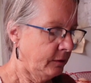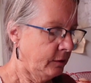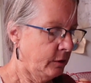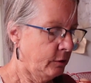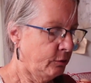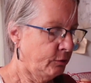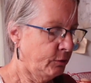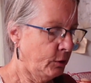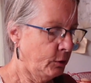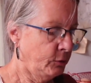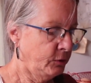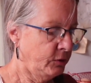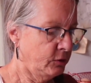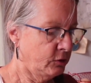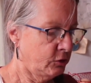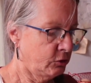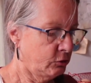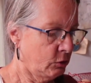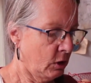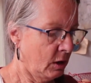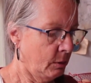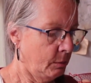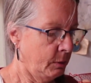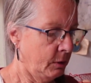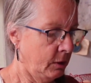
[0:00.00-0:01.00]
of the frozen
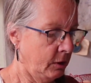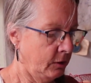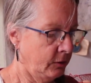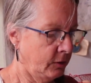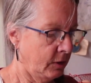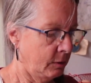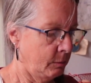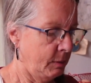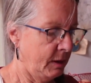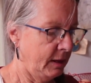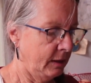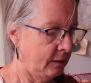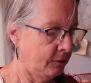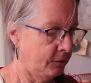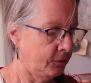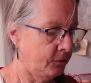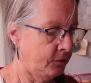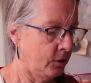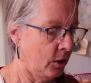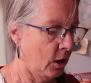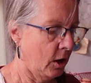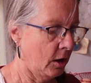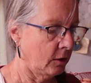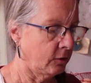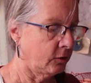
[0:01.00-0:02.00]
strawberries, I made a
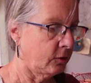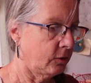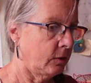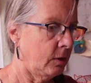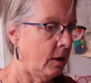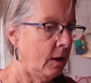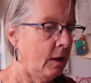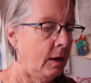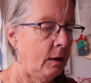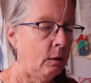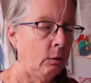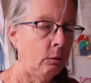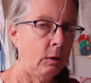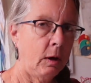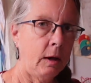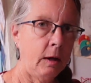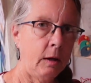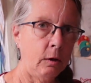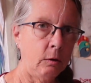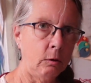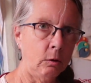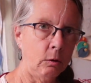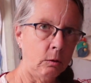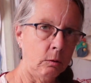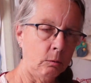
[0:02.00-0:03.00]
sauce,
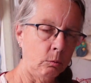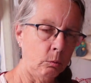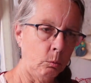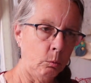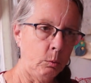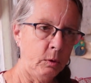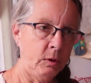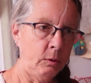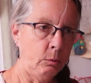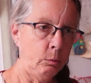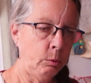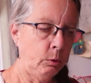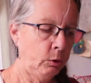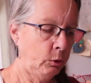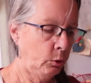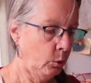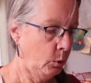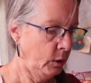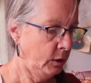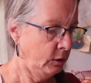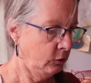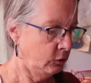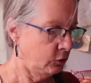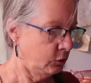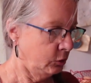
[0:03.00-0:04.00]
and we were
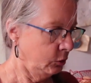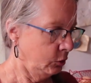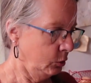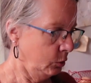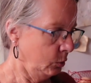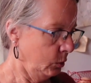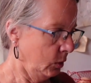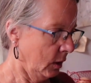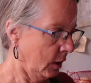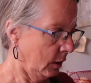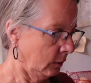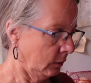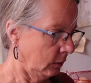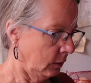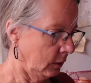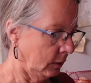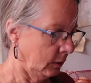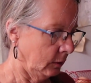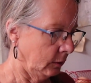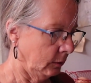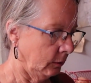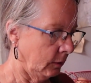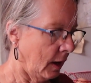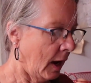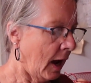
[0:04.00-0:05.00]
going to,
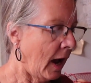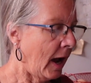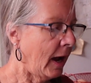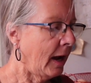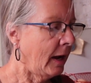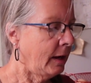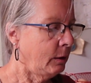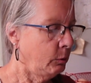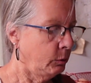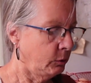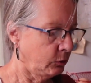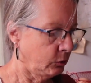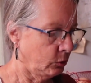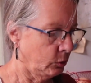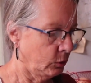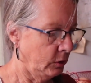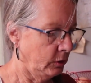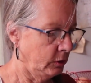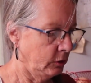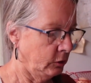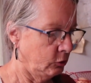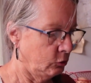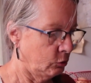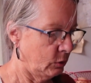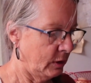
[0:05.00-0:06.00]
I was going
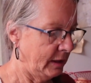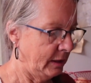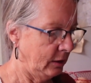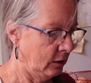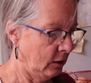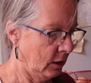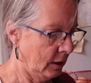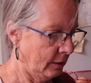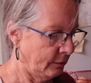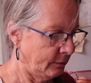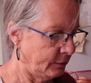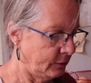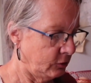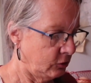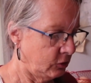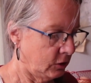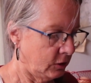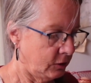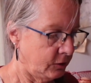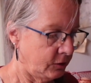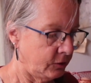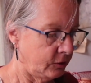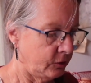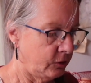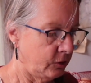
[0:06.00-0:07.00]
to drain it off, and Jerry
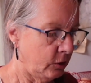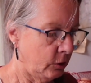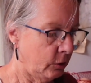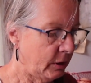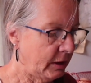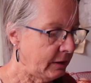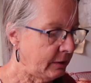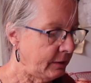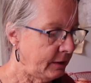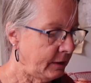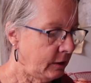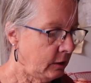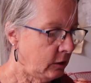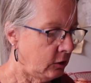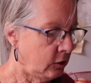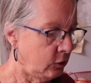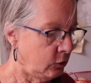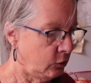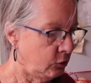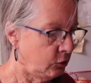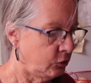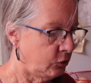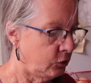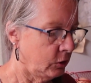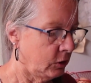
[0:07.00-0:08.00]
says, no, I think you
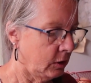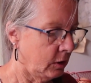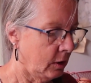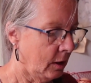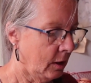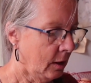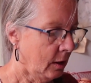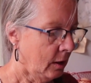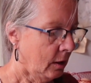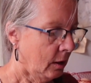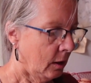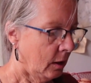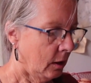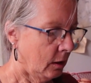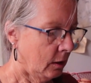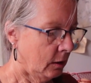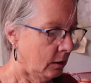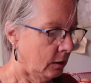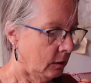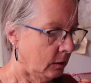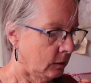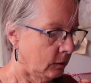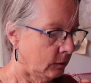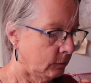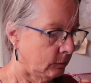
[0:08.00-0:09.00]
should
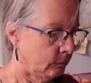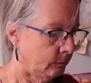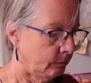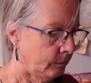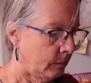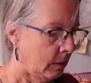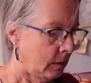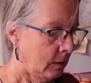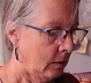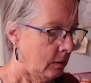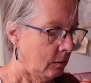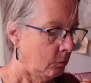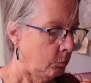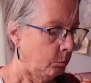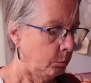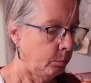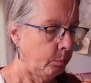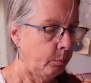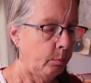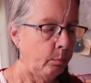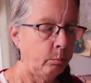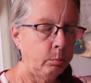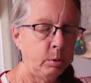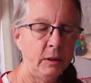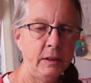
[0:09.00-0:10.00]

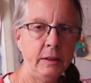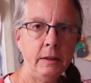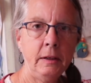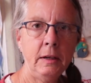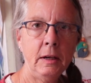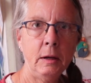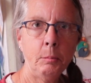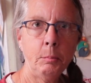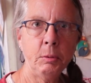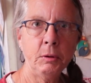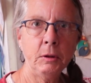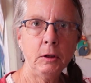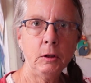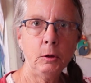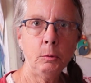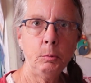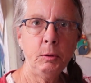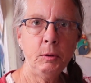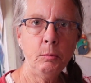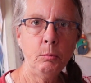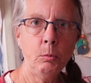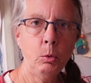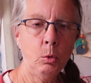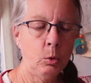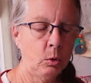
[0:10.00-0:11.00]
blend it up a little
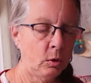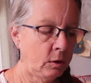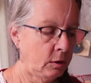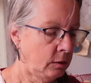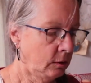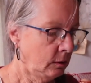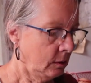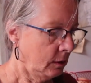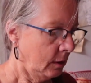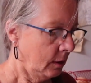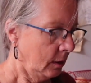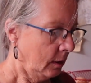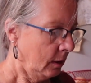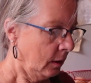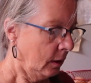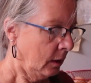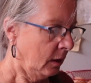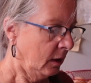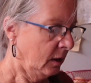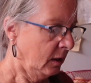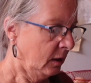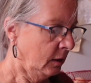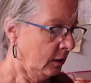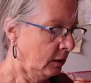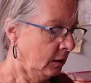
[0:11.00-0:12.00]
bit more,
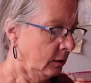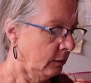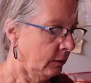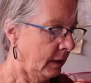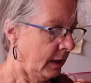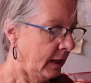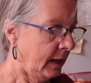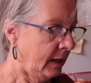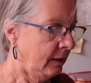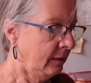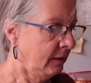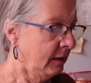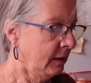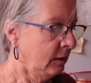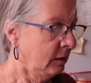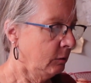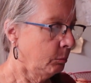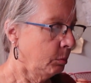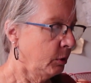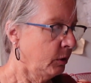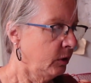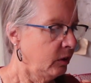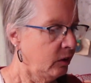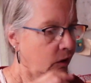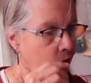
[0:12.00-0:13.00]
and then
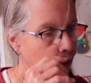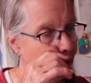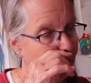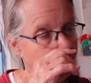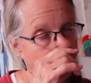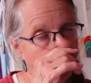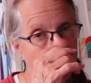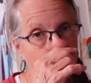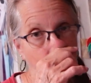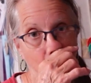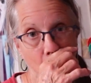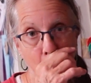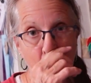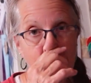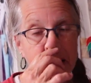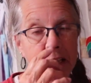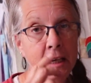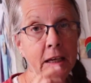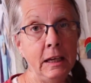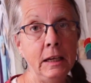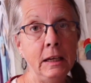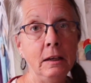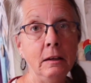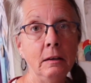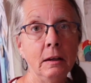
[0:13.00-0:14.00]
put it on a low
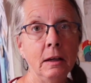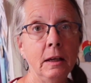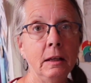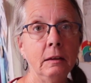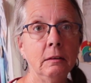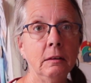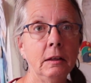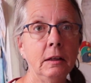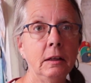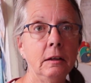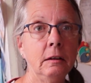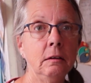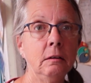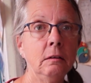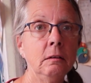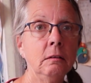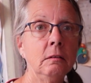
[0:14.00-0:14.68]
heat and let